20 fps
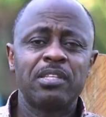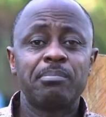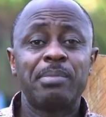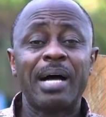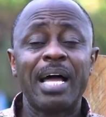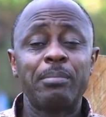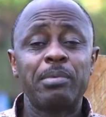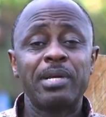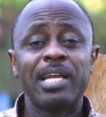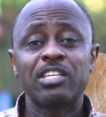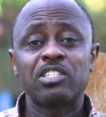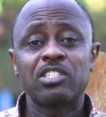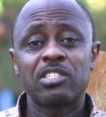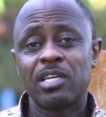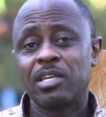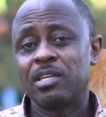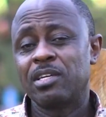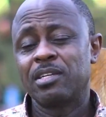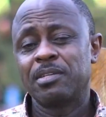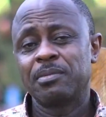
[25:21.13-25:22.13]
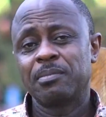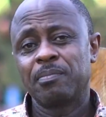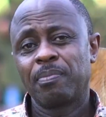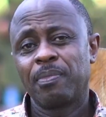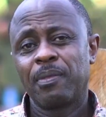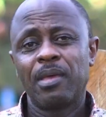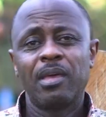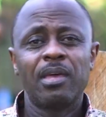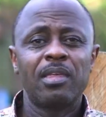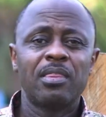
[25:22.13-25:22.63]
The Bible does say
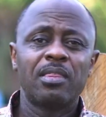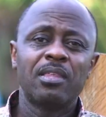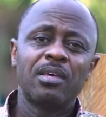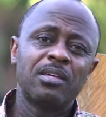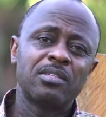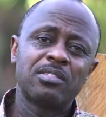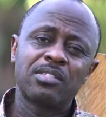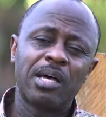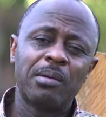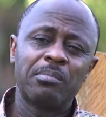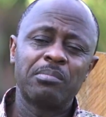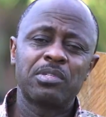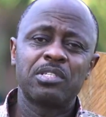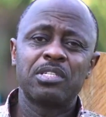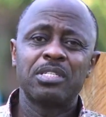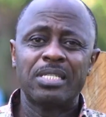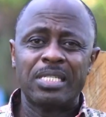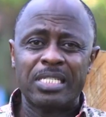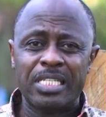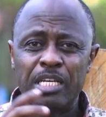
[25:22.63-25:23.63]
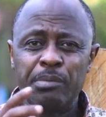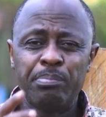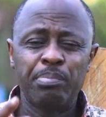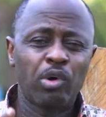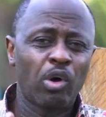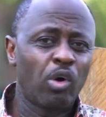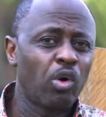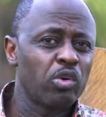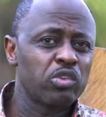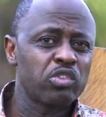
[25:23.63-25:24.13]
in Psalms, deep
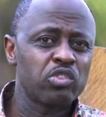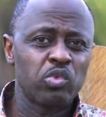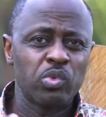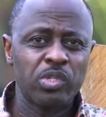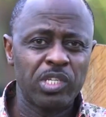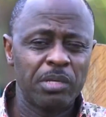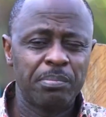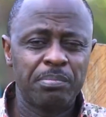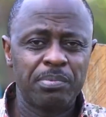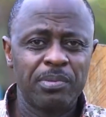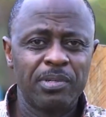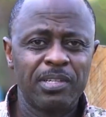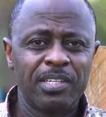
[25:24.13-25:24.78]
calls to deep.